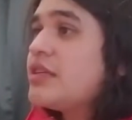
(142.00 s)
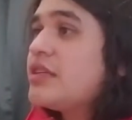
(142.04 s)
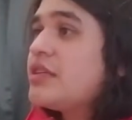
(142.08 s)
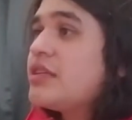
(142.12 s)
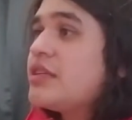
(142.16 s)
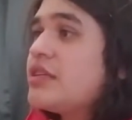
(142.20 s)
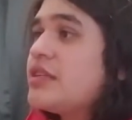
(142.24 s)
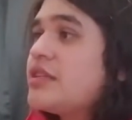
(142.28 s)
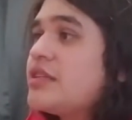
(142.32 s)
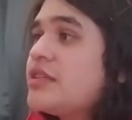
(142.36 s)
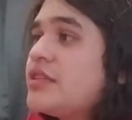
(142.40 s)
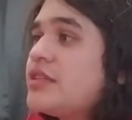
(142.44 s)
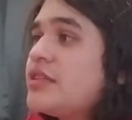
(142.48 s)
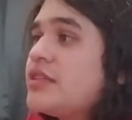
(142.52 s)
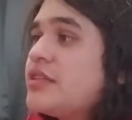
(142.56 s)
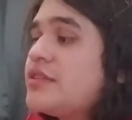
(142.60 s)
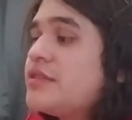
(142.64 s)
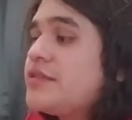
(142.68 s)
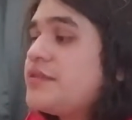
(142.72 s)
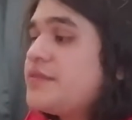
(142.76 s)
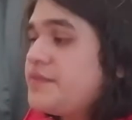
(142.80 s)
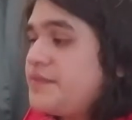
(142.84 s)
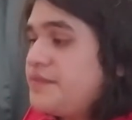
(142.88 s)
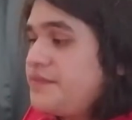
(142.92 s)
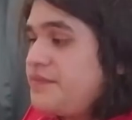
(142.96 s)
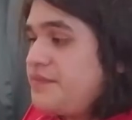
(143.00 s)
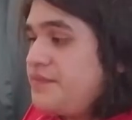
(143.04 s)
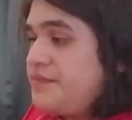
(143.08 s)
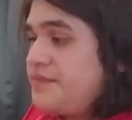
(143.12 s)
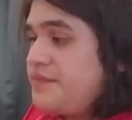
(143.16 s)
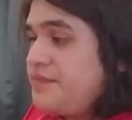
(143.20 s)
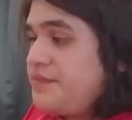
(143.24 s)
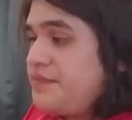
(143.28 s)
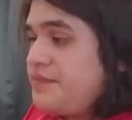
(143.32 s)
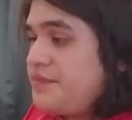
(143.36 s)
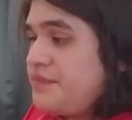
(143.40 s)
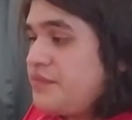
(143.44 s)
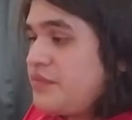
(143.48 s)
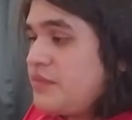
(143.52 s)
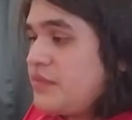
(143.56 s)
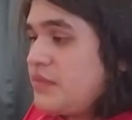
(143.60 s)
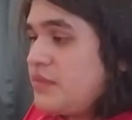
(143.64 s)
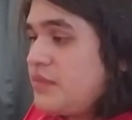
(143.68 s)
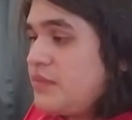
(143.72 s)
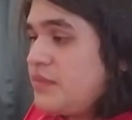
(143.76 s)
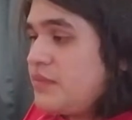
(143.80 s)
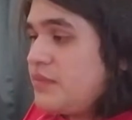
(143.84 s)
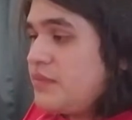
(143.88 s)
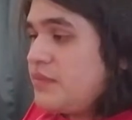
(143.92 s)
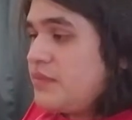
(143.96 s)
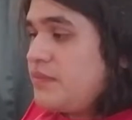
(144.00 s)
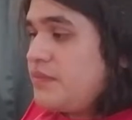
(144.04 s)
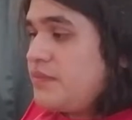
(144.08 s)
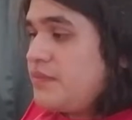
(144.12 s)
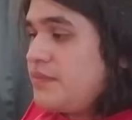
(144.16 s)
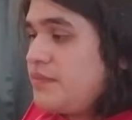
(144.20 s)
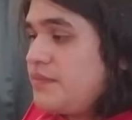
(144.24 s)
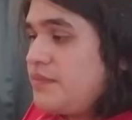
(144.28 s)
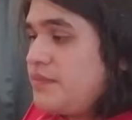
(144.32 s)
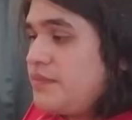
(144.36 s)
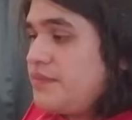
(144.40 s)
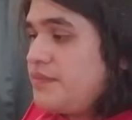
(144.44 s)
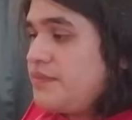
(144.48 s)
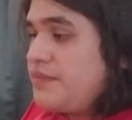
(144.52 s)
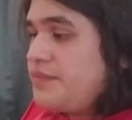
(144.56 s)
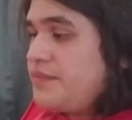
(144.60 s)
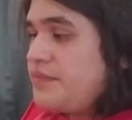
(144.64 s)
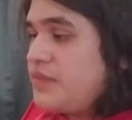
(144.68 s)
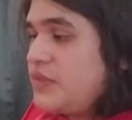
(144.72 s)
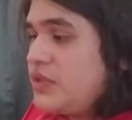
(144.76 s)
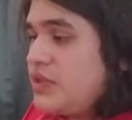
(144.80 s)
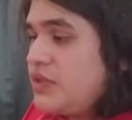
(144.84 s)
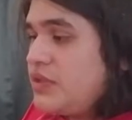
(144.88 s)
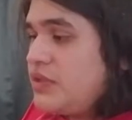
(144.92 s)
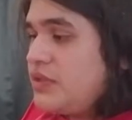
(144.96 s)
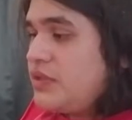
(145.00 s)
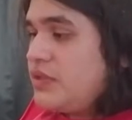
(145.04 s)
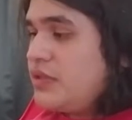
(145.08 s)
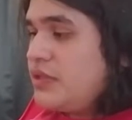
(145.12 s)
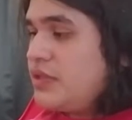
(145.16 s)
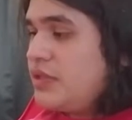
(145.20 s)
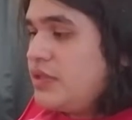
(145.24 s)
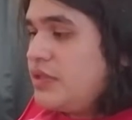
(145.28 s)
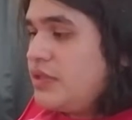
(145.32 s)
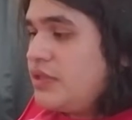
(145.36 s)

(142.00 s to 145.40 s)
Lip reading: No one is speaking in this clip.